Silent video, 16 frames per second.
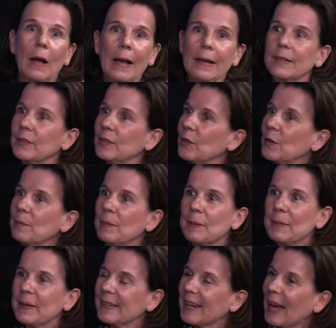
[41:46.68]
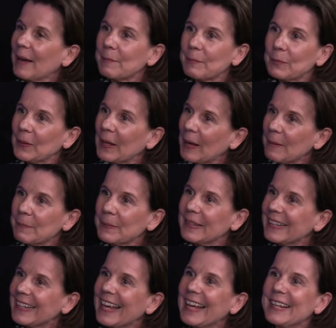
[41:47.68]
I don't know, maybe it ha- will happen
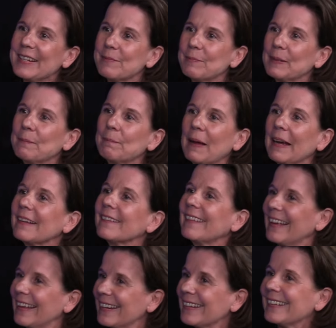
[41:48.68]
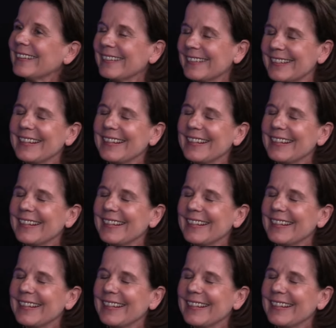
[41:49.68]
again, but back then, and